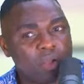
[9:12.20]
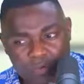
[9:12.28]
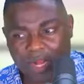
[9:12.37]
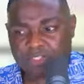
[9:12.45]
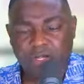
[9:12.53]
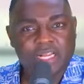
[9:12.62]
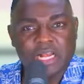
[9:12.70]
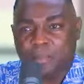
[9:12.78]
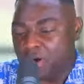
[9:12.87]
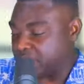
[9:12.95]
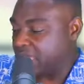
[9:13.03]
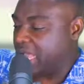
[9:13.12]
We are talking
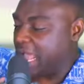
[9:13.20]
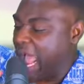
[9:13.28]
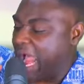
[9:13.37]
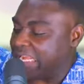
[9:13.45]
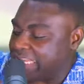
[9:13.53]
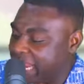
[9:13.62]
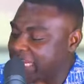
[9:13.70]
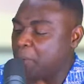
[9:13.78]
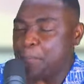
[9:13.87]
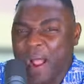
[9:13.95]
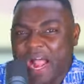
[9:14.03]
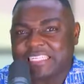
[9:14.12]
about another
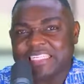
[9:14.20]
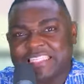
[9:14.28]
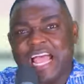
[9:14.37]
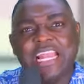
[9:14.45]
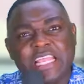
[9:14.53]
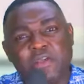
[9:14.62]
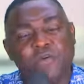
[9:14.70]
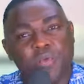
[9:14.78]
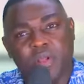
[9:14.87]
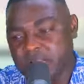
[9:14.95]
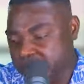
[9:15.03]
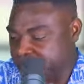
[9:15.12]
party telling you,
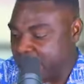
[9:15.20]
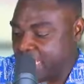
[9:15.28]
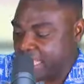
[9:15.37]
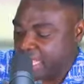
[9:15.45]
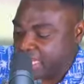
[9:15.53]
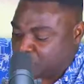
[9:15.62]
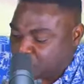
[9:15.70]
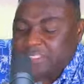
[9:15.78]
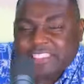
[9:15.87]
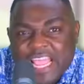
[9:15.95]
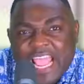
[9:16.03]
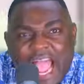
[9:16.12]
say,
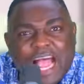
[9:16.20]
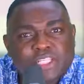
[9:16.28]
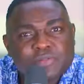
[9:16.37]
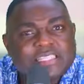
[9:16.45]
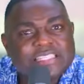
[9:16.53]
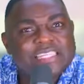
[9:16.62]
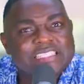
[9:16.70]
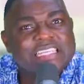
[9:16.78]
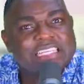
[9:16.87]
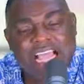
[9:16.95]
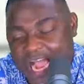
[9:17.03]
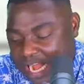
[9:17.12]
today as we sit
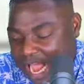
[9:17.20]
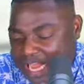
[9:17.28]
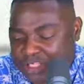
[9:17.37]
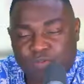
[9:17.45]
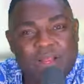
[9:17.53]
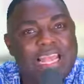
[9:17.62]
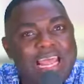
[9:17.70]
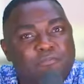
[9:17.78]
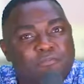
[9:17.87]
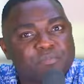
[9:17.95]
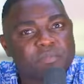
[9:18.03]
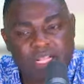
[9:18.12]
in Ghana, as we
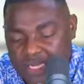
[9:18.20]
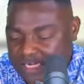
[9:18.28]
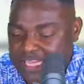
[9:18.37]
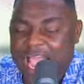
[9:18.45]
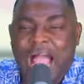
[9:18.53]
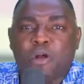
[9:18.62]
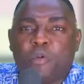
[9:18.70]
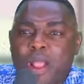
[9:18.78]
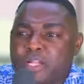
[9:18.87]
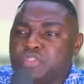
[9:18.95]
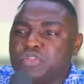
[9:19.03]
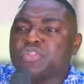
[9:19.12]
live, they are
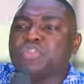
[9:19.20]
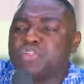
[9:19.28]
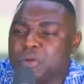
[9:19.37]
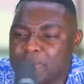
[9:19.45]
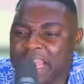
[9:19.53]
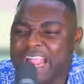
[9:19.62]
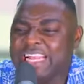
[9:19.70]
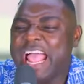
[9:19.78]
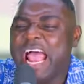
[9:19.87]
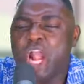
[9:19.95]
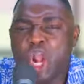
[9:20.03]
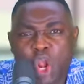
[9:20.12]
going to streamline
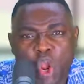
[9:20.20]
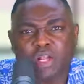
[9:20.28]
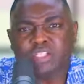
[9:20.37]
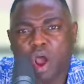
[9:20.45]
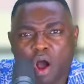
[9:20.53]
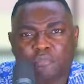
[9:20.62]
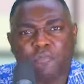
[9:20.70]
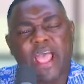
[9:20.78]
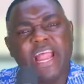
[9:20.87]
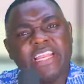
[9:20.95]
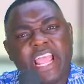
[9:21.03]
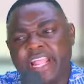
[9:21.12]
a lot of
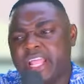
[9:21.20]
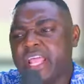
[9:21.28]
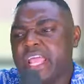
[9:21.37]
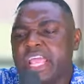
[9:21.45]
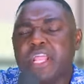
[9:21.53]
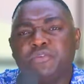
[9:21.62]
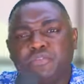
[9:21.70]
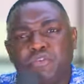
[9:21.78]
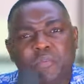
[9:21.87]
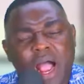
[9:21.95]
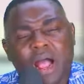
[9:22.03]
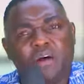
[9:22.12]
area in
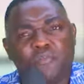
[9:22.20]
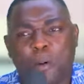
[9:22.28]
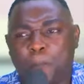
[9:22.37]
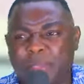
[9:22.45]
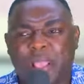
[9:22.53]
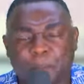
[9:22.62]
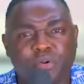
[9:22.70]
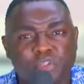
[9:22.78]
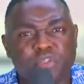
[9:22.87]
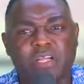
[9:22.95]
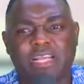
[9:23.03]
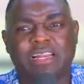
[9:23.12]
Juma for people
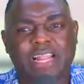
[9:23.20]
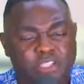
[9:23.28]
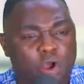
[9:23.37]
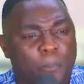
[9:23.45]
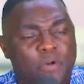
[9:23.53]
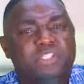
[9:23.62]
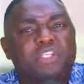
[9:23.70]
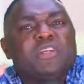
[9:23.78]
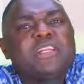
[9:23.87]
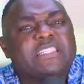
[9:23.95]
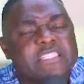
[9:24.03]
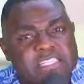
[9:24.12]
to create
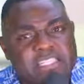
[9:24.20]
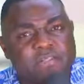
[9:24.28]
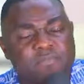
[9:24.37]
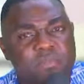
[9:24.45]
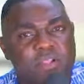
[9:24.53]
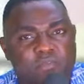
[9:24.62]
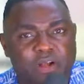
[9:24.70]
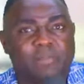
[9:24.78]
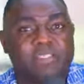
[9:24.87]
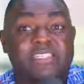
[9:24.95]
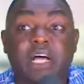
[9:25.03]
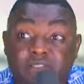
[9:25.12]
opportunities for
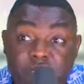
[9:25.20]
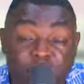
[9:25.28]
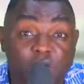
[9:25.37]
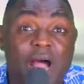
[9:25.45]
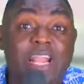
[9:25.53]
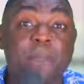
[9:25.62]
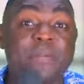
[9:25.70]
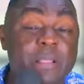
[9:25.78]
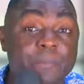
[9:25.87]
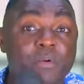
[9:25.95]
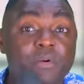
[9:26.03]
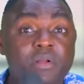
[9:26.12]
themselves and for other
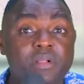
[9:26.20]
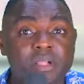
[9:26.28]
people.